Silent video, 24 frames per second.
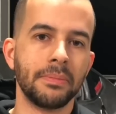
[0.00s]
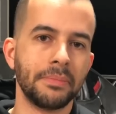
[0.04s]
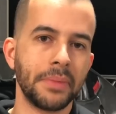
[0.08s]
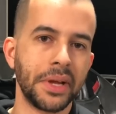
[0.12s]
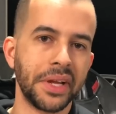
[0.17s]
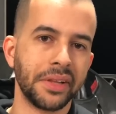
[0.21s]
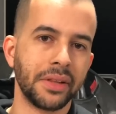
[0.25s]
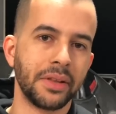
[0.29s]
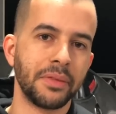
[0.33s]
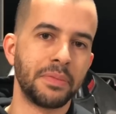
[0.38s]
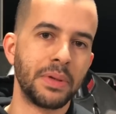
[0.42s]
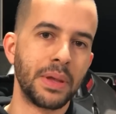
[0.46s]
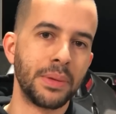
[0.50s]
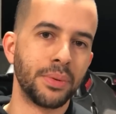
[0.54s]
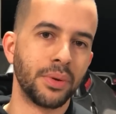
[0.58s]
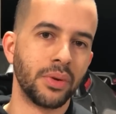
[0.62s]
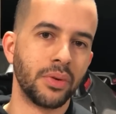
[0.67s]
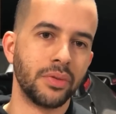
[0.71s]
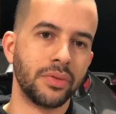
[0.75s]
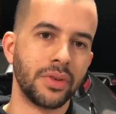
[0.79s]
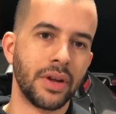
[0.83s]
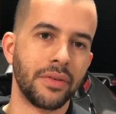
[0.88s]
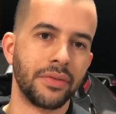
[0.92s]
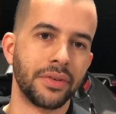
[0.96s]
mainly people
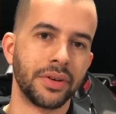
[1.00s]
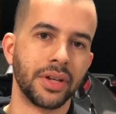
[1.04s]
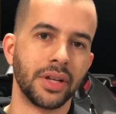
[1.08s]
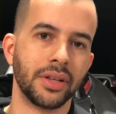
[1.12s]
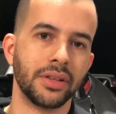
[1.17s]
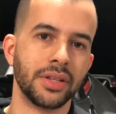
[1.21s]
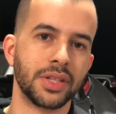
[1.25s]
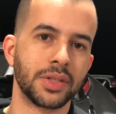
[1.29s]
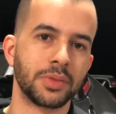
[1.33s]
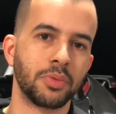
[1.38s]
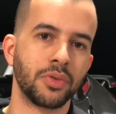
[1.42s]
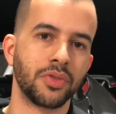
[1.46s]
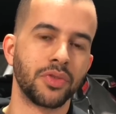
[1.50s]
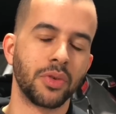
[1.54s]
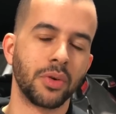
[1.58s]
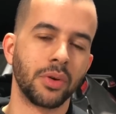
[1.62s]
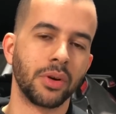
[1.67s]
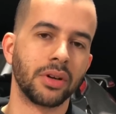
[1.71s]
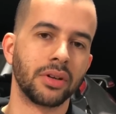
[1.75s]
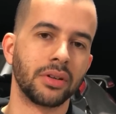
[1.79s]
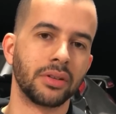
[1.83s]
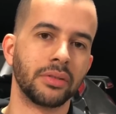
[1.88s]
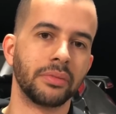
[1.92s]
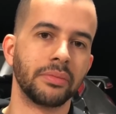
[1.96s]
who've never done this
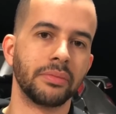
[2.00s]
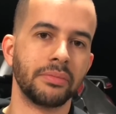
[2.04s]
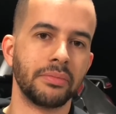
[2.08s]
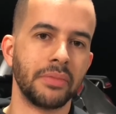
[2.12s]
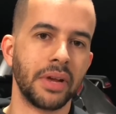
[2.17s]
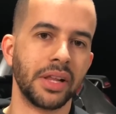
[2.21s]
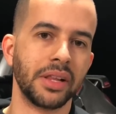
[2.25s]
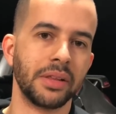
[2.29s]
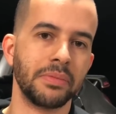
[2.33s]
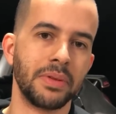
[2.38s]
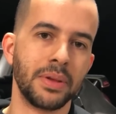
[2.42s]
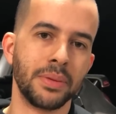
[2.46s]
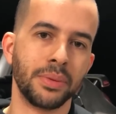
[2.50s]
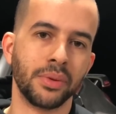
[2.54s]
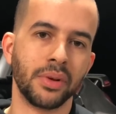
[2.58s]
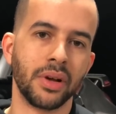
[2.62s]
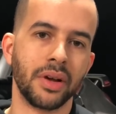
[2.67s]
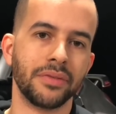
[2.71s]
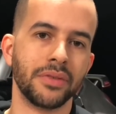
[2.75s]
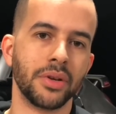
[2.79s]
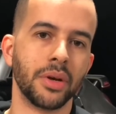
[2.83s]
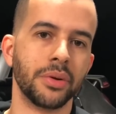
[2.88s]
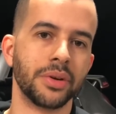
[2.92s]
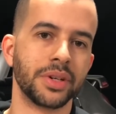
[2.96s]
before, or mainly people who
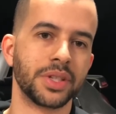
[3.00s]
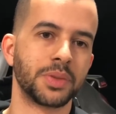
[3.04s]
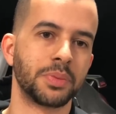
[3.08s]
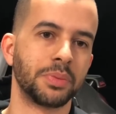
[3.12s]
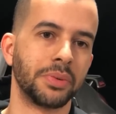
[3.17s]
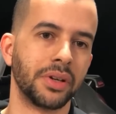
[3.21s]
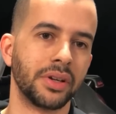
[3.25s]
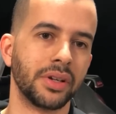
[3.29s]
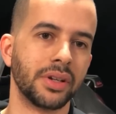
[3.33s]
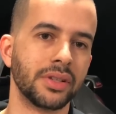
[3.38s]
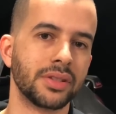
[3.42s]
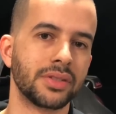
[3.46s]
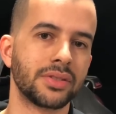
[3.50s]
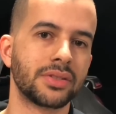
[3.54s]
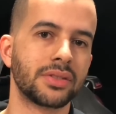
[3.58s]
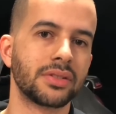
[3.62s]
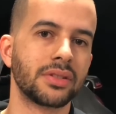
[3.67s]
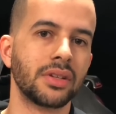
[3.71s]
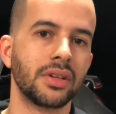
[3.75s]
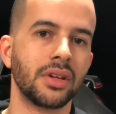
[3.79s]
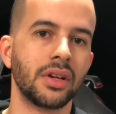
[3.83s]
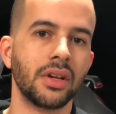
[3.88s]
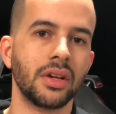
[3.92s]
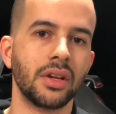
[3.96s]
have no experience
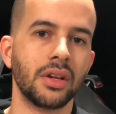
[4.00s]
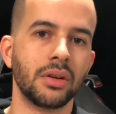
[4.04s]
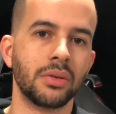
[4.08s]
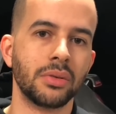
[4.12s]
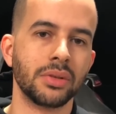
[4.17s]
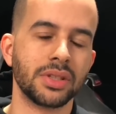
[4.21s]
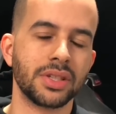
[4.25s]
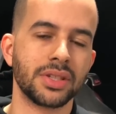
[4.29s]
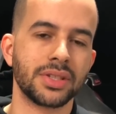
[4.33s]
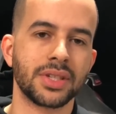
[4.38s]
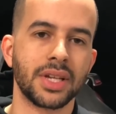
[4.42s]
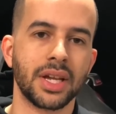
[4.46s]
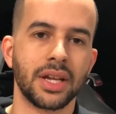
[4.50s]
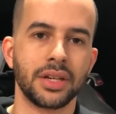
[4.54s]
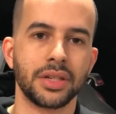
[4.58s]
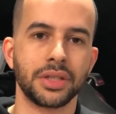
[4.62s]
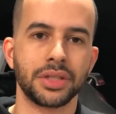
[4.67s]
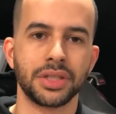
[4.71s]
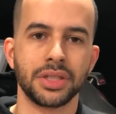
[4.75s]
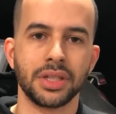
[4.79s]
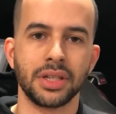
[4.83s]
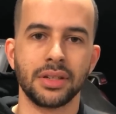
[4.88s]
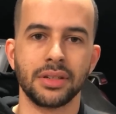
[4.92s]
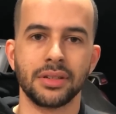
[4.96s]
with this kind of
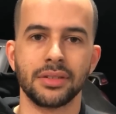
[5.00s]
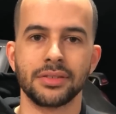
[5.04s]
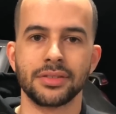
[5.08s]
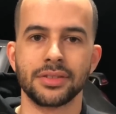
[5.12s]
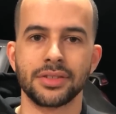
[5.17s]
shit.